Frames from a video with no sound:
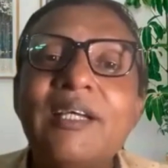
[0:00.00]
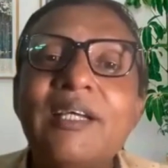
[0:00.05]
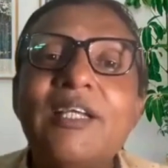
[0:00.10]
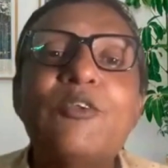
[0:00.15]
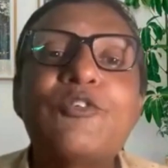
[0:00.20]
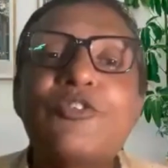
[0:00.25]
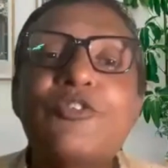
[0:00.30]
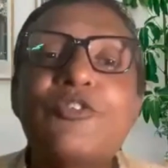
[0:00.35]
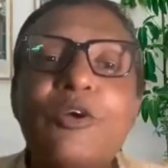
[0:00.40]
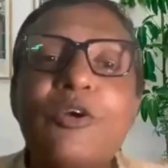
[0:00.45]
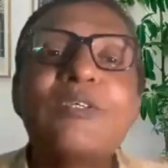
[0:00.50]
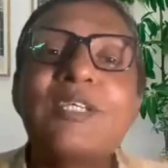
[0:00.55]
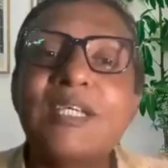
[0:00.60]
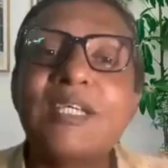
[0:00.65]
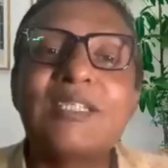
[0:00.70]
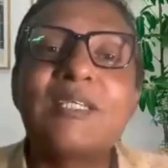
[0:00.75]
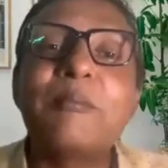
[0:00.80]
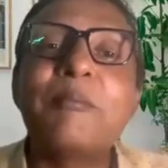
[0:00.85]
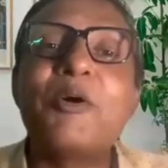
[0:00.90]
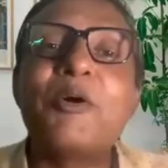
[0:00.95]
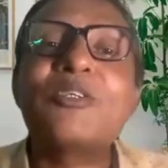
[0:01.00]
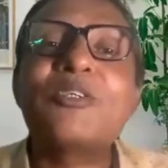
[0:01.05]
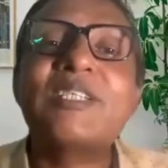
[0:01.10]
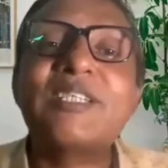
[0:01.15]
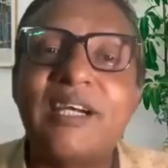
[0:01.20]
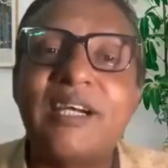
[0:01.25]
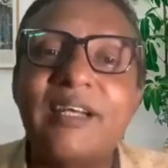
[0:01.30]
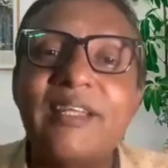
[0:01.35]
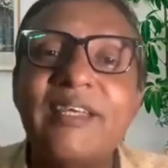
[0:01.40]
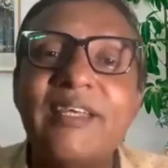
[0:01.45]
It was not just about
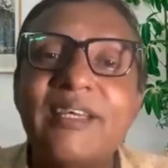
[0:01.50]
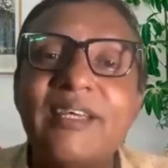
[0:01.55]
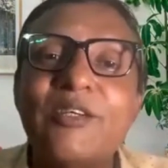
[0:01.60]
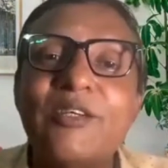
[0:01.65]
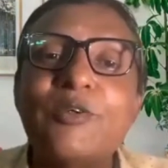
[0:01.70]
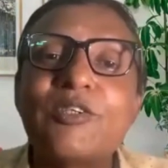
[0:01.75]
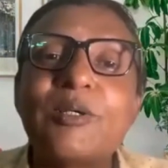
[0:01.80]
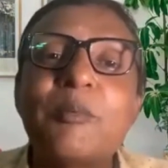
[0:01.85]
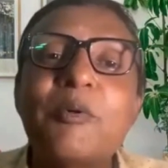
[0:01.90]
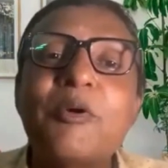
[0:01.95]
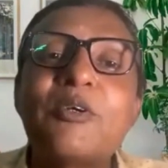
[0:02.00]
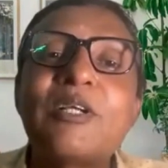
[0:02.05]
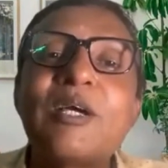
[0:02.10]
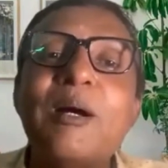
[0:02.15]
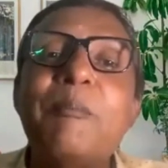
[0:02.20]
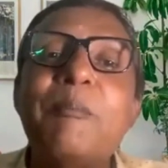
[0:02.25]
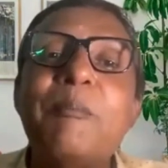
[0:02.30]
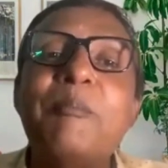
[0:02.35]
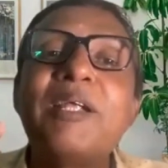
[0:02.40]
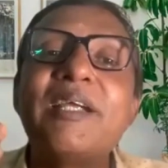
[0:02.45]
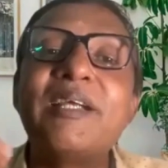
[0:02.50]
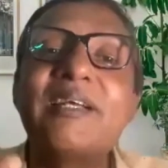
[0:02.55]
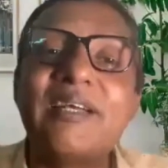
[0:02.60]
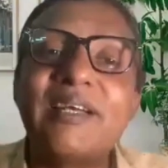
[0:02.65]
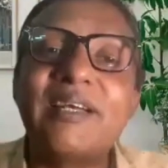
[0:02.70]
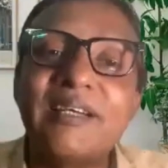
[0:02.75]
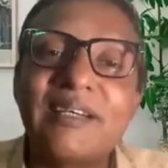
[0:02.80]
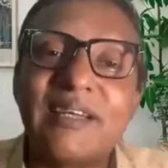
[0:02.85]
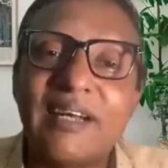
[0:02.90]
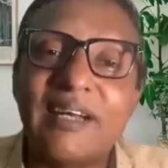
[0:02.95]
studying, it was about
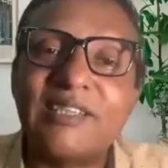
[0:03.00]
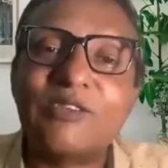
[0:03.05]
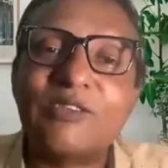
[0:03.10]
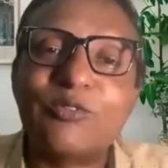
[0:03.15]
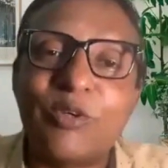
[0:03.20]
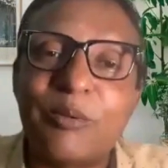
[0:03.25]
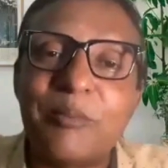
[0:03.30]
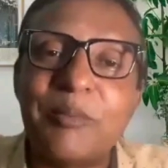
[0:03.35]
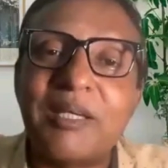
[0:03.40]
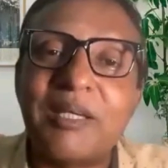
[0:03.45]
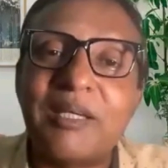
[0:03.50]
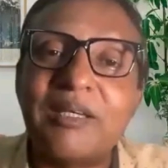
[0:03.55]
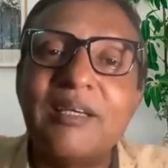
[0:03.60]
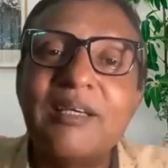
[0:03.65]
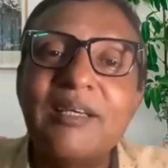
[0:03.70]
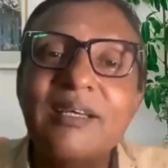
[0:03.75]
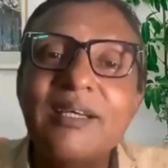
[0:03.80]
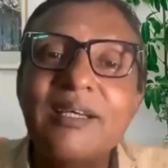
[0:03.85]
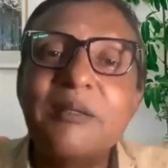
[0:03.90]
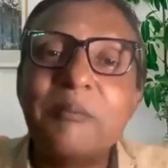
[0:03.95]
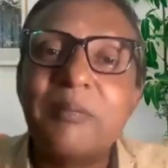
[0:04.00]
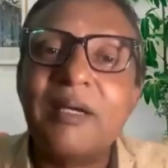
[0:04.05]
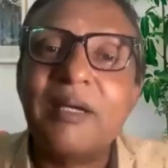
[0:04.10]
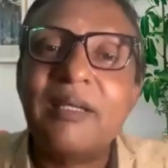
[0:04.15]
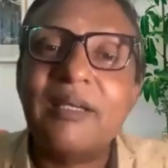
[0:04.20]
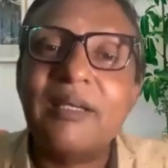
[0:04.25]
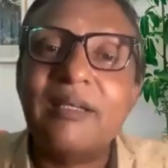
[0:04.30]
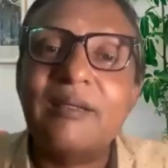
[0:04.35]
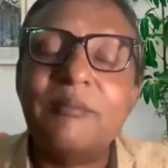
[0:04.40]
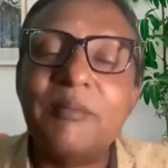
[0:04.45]
completely transforming
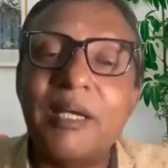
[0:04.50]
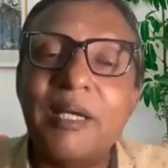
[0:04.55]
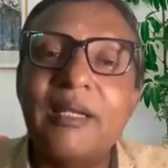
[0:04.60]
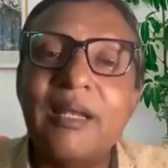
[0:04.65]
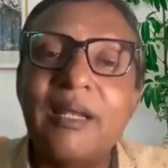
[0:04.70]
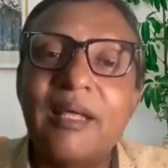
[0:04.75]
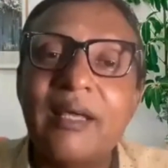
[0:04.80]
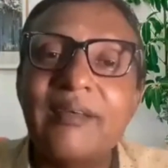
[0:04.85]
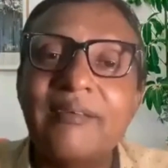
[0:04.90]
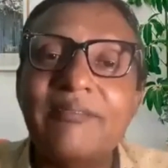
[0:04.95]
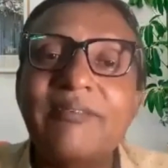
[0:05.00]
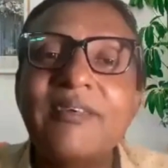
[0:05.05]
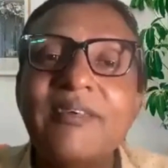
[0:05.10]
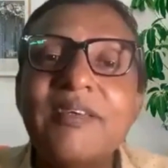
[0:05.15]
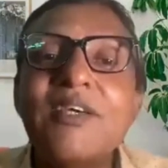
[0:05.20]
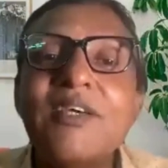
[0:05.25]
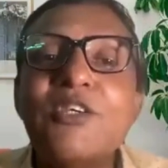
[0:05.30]
my life.